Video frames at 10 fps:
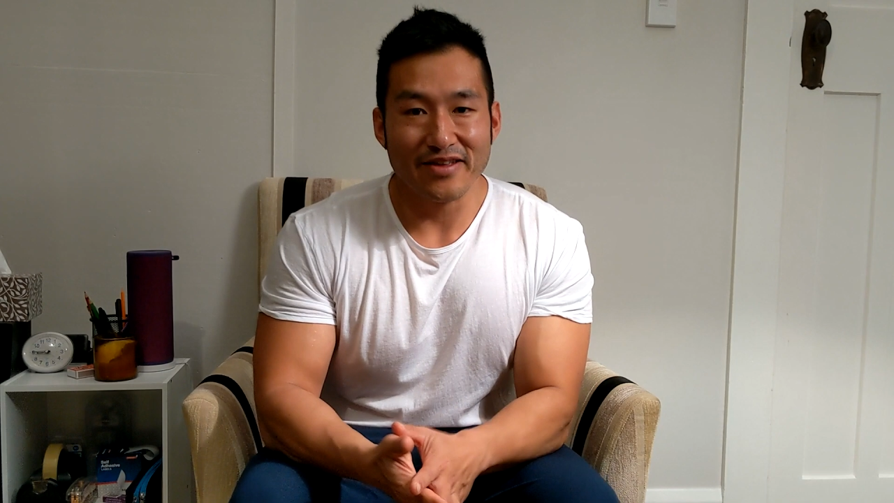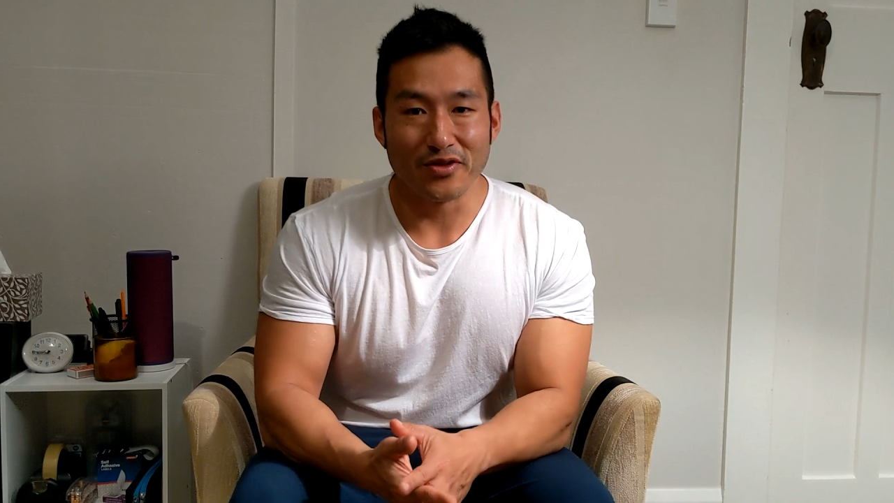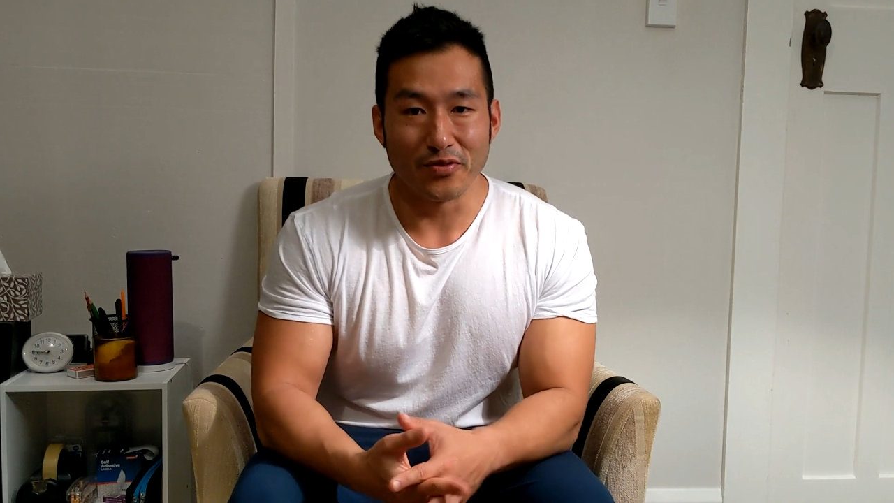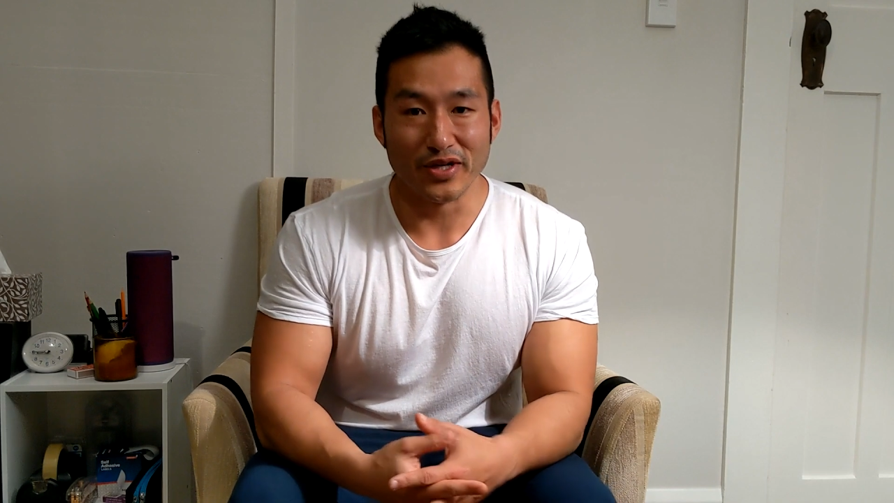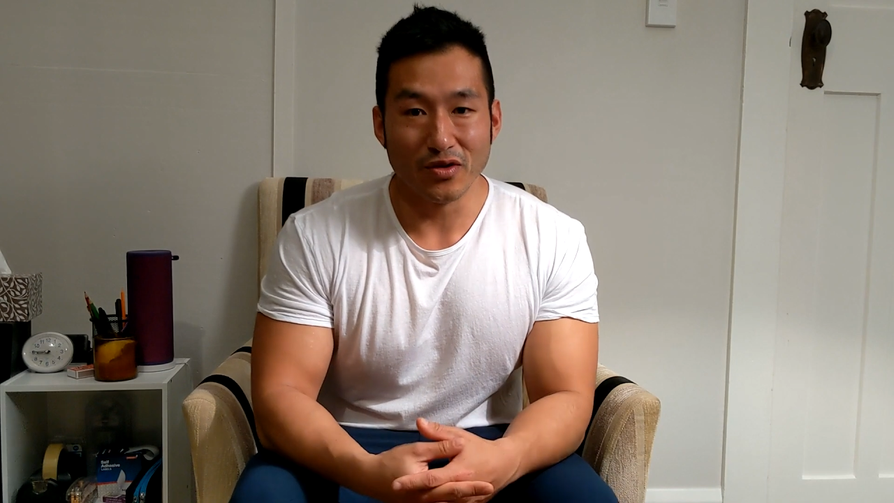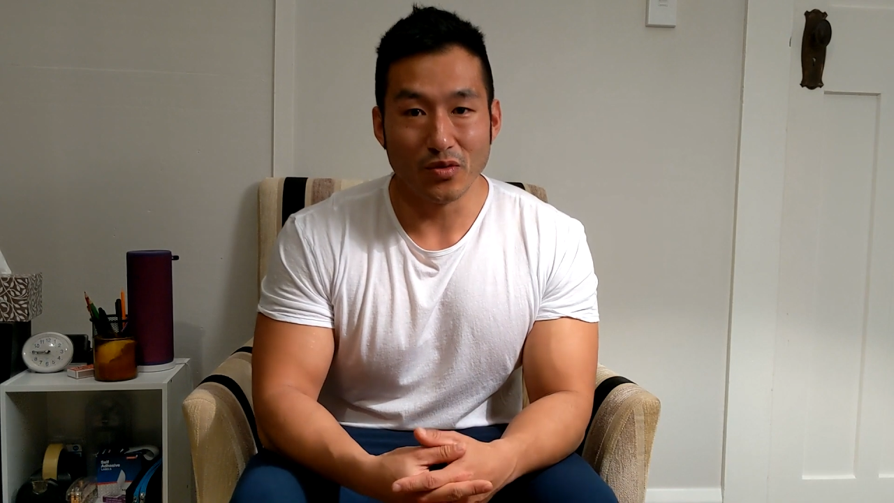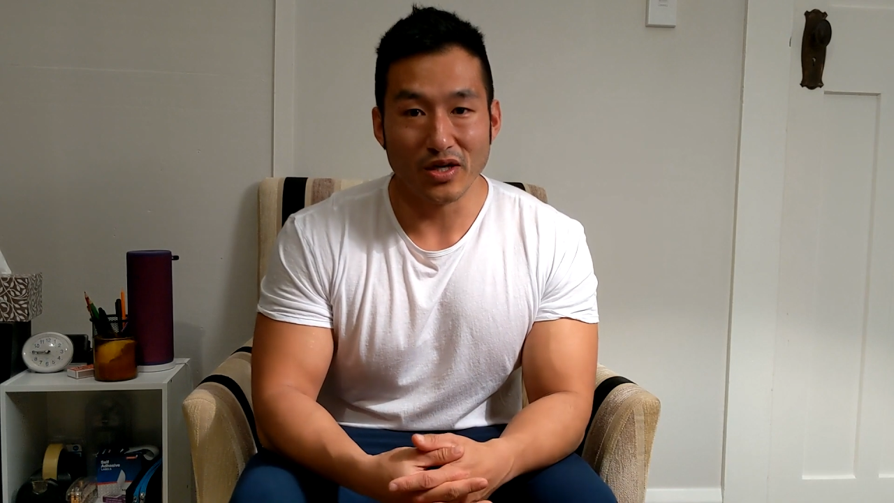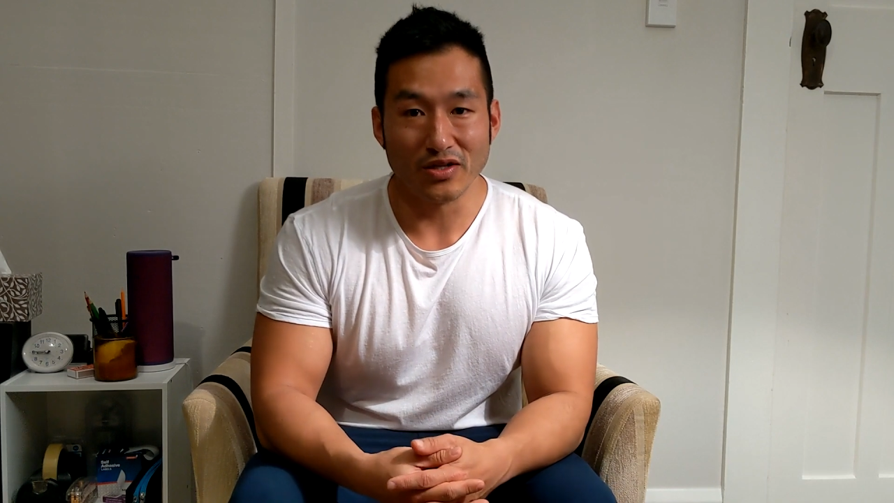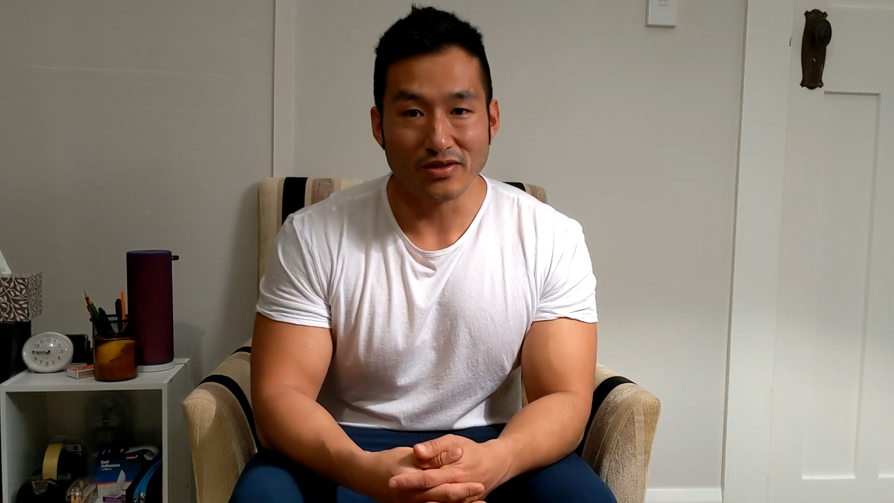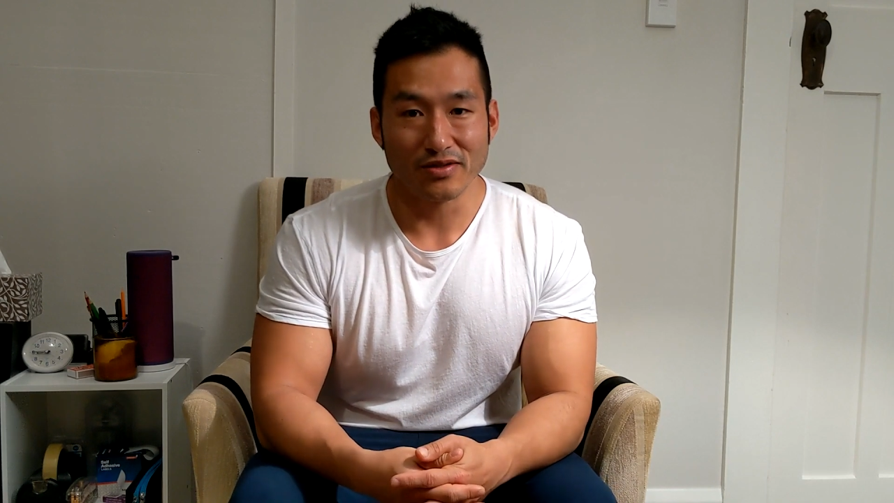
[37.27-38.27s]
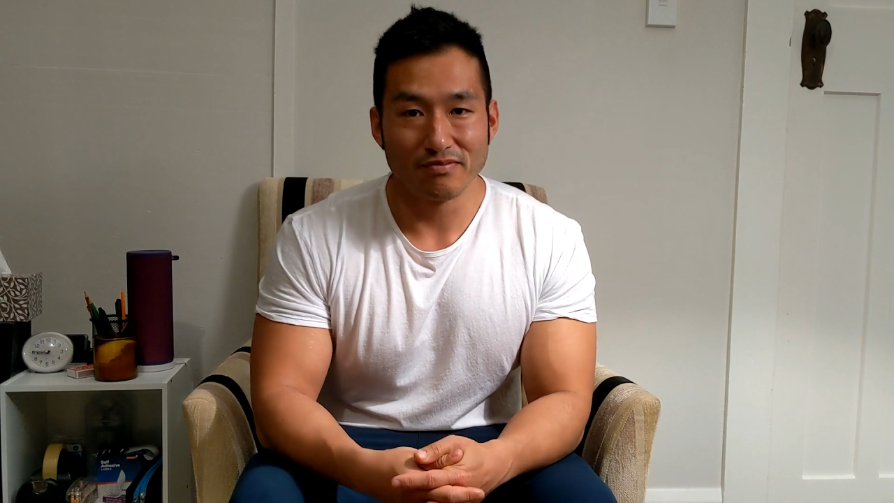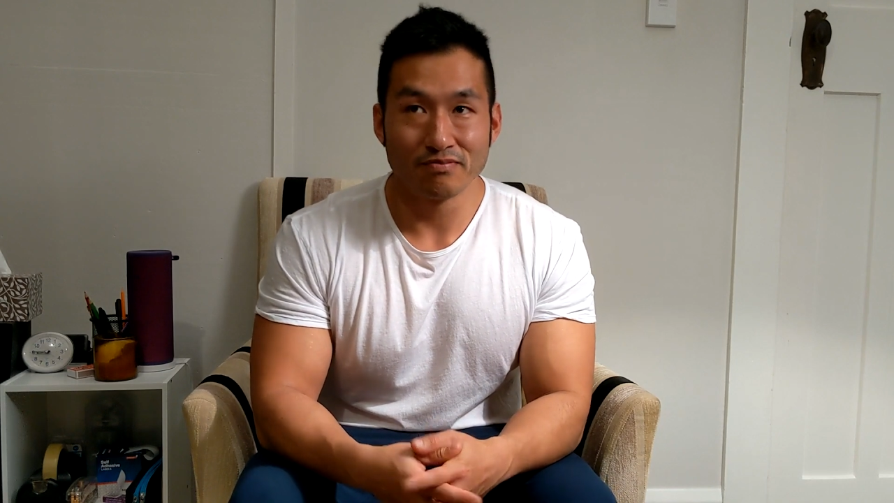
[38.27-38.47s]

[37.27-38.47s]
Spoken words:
in the real world.